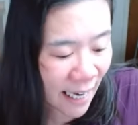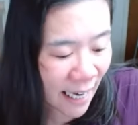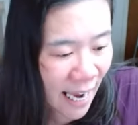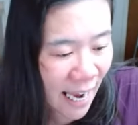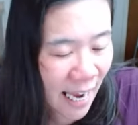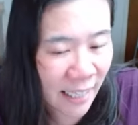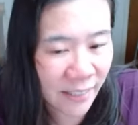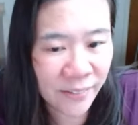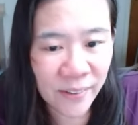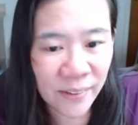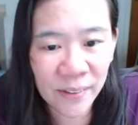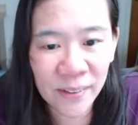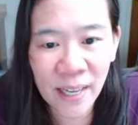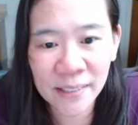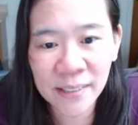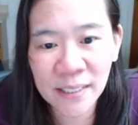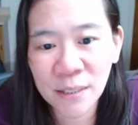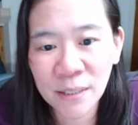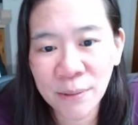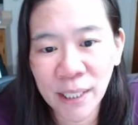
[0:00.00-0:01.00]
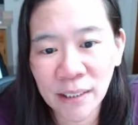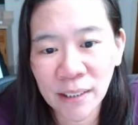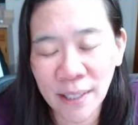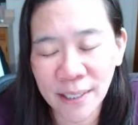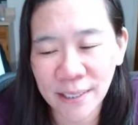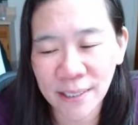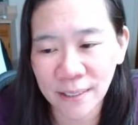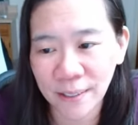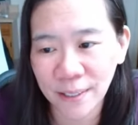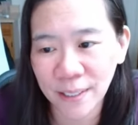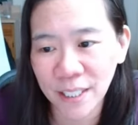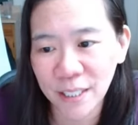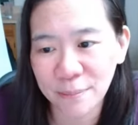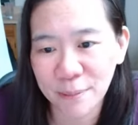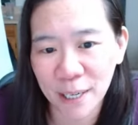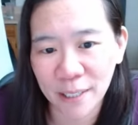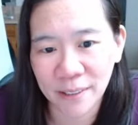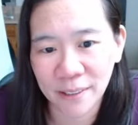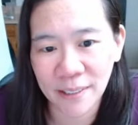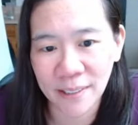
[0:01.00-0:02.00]
And that's the way I'd like to think
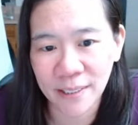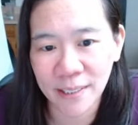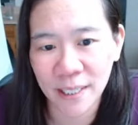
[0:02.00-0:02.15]
about it is